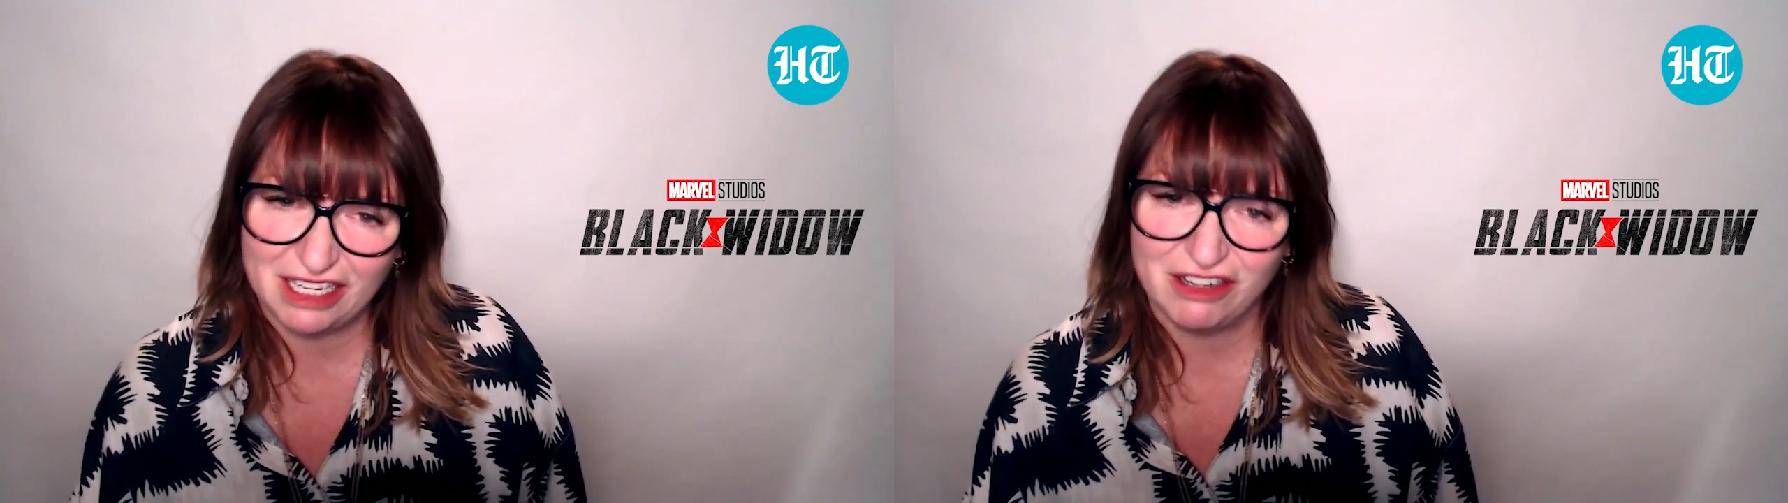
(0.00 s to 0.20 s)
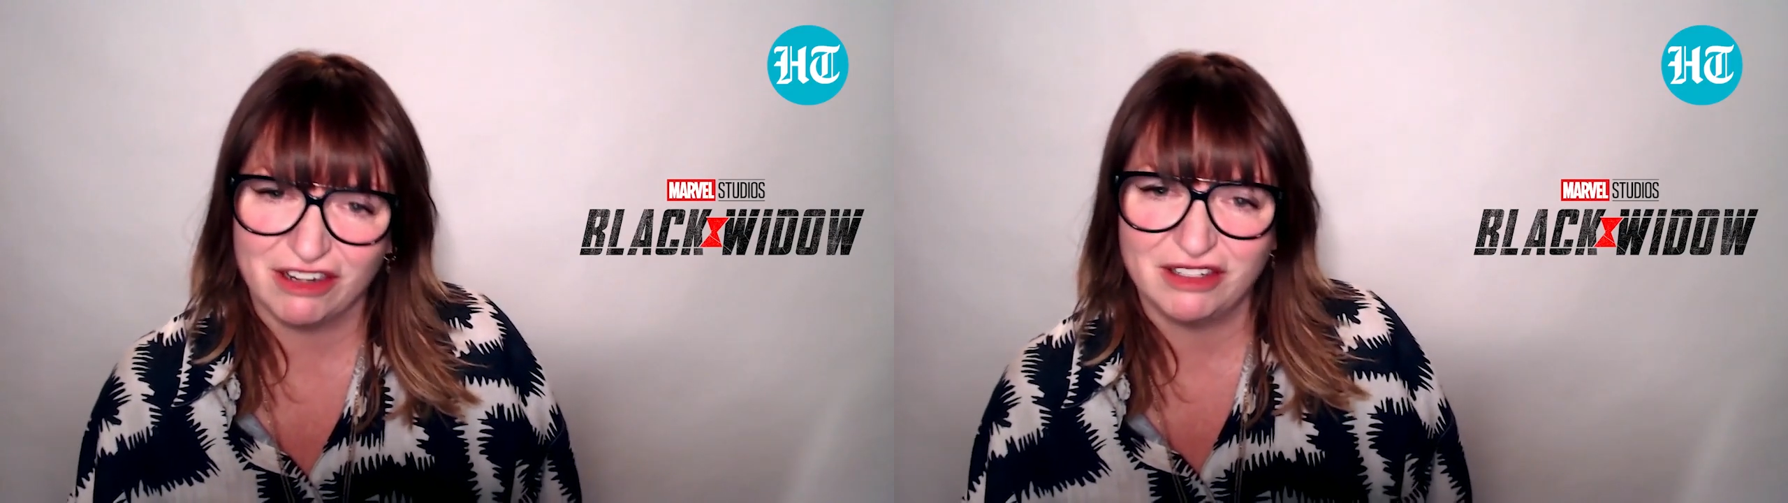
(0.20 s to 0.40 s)

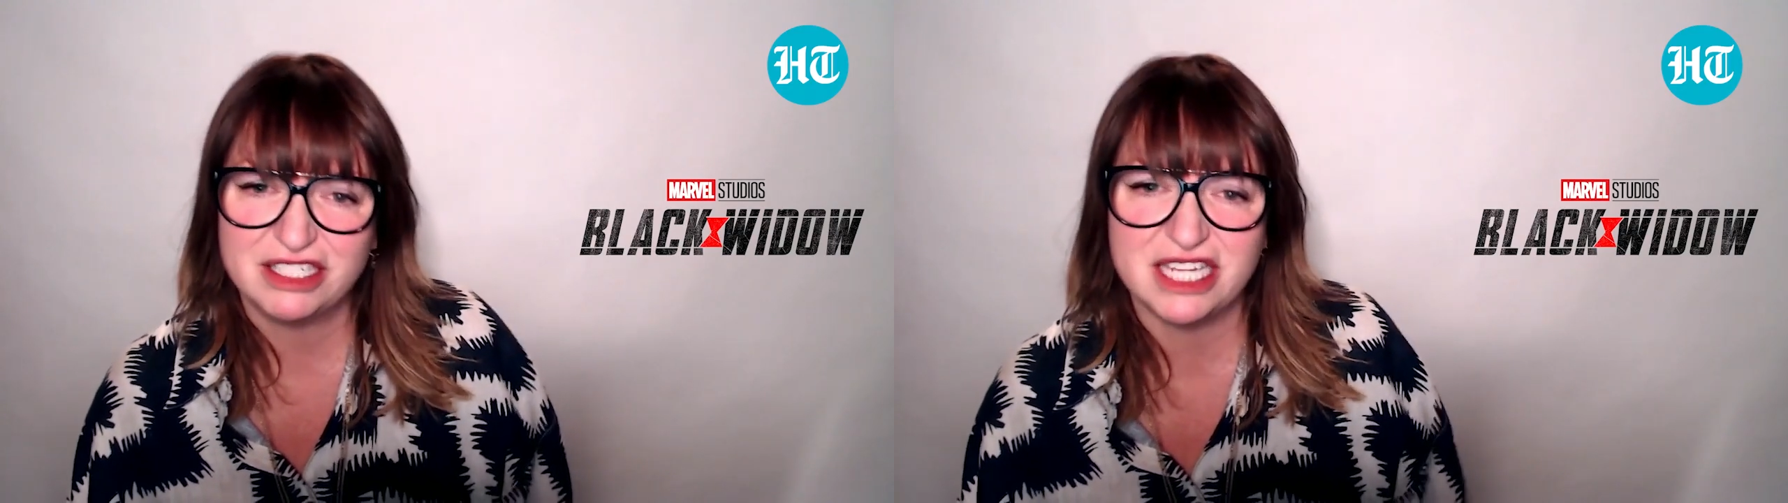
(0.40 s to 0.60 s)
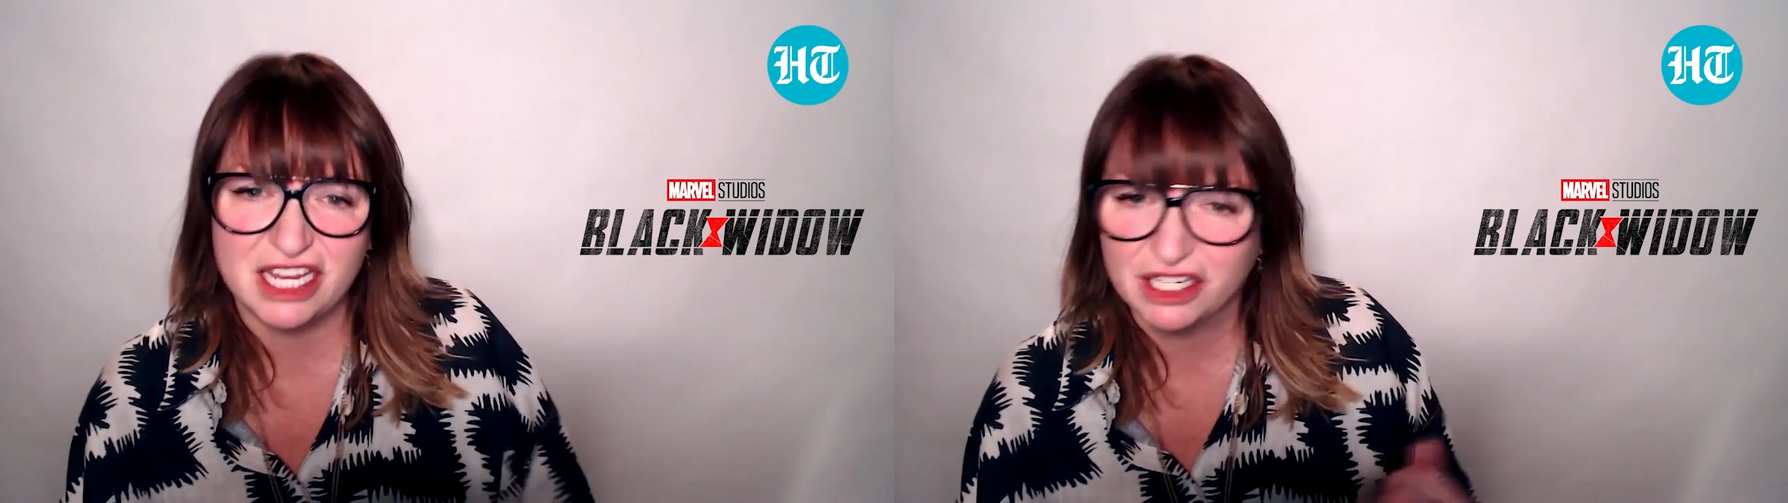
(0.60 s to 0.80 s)
you know
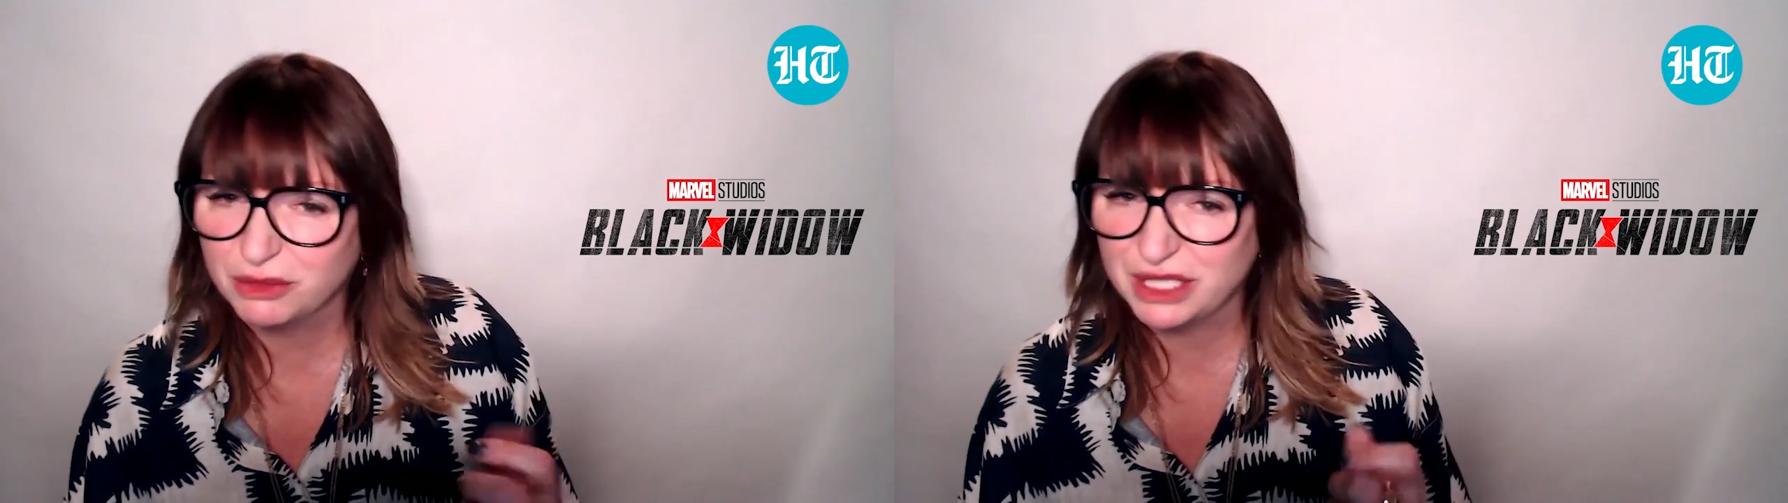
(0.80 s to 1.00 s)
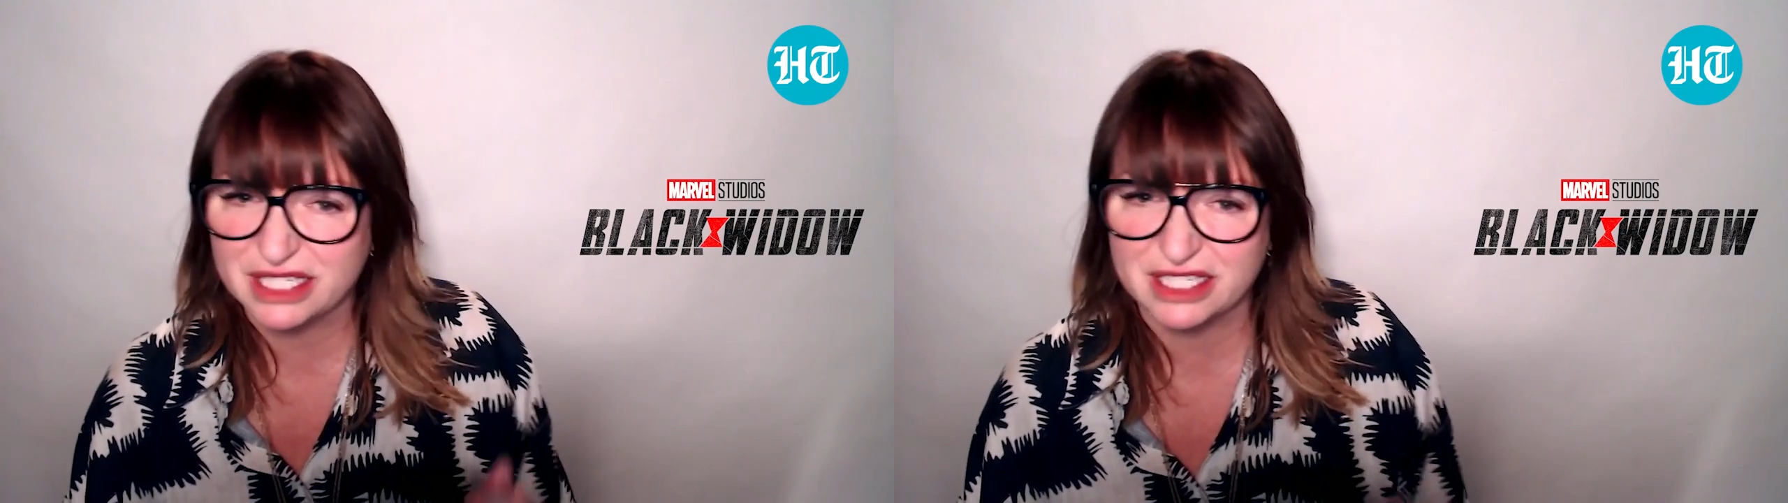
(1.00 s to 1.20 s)
tinker with